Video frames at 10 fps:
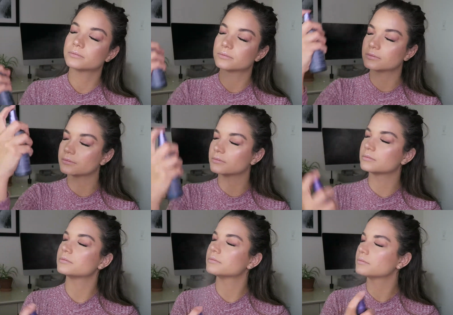
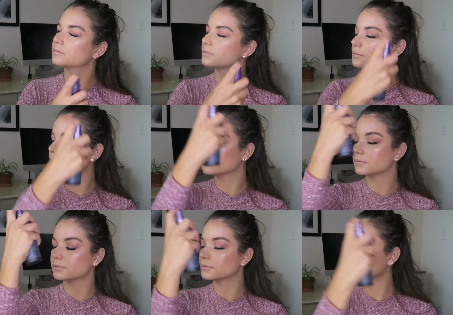
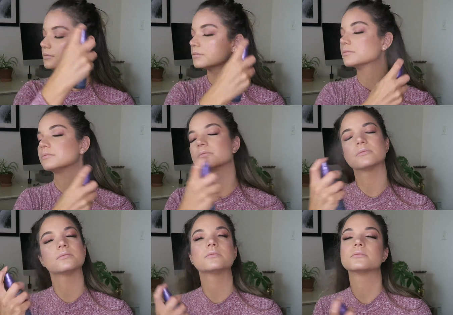
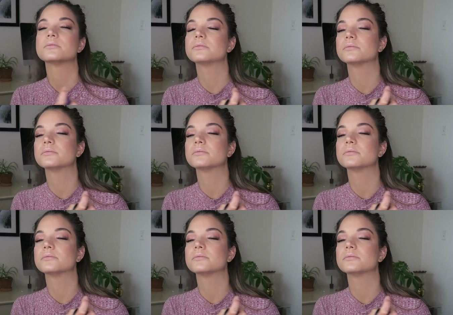(silence)